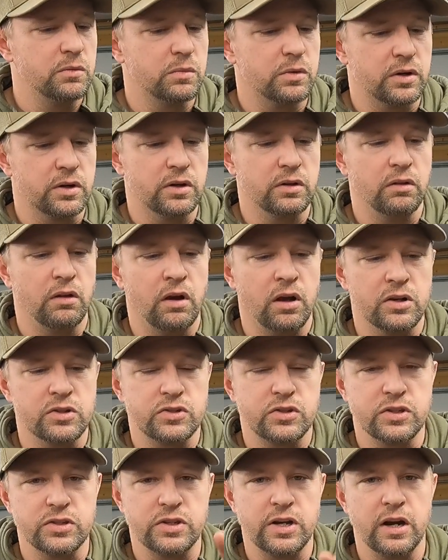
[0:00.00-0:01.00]
We're gonna
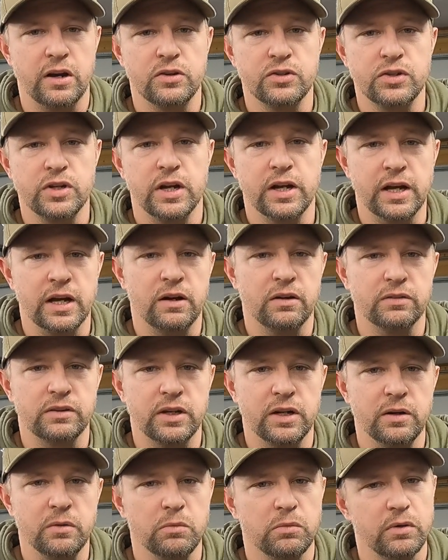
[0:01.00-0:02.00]
launch this hair jig out
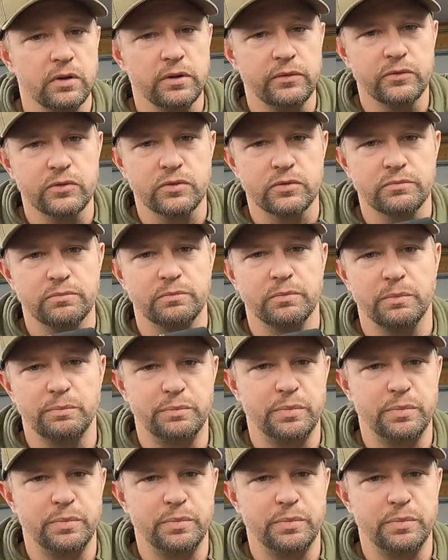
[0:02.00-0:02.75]
there. We'll even